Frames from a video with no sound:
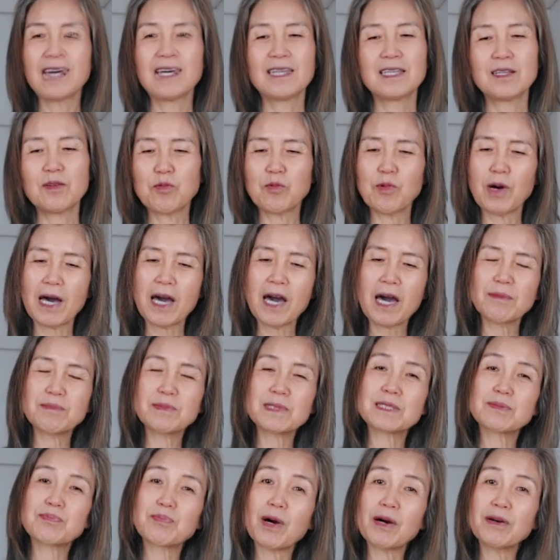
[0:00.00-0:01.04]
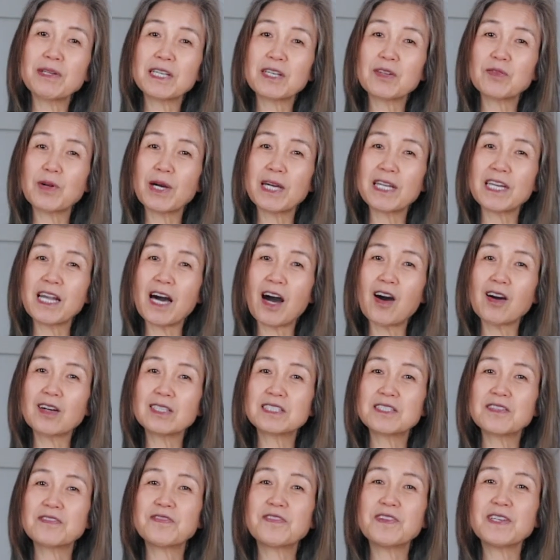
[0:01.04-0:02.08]
The one I'm sprouting right now
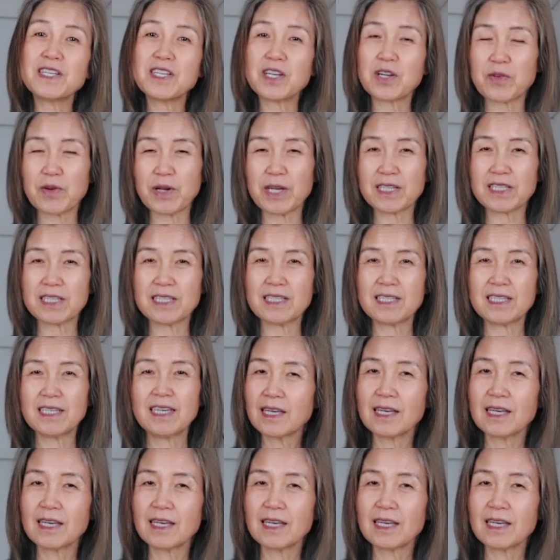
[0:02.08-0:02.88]
is a fenugreek.